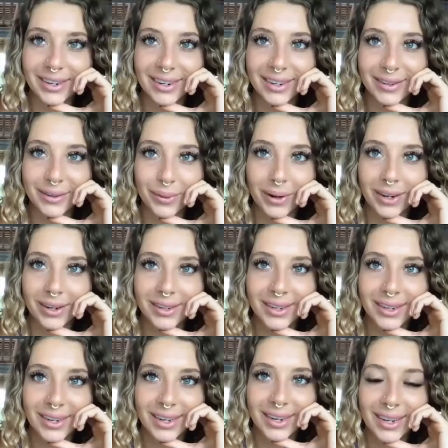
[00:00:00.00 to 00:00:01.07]
as well.
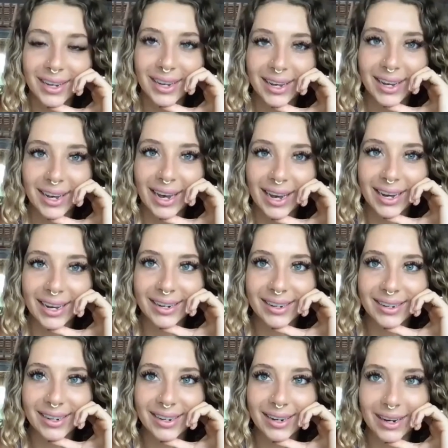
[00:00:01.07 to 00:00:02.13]
And
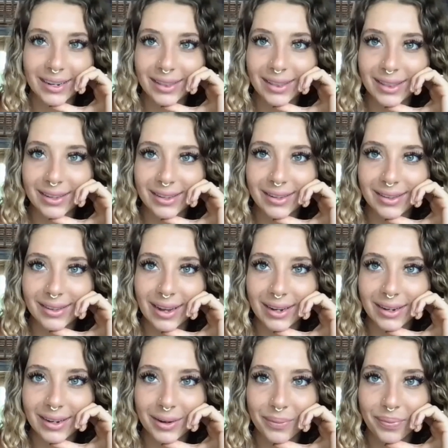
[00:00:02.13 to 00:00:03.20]
this is like,
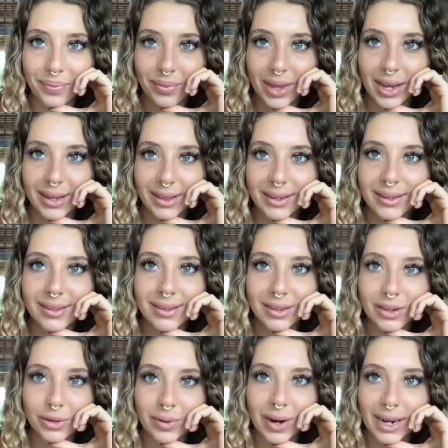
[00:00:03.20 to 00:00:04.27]
you're
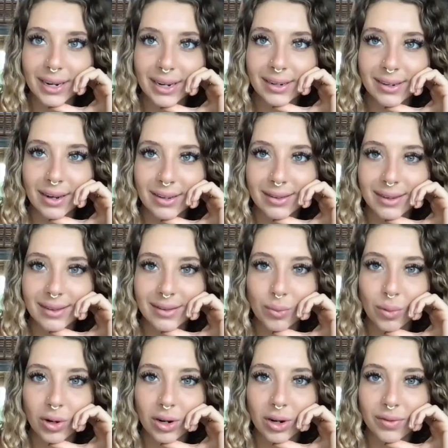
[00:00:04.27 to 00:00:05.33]
right, it does. It's more of
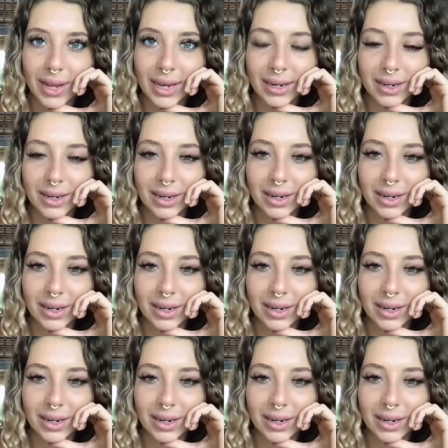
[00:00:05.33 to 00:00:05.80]
like a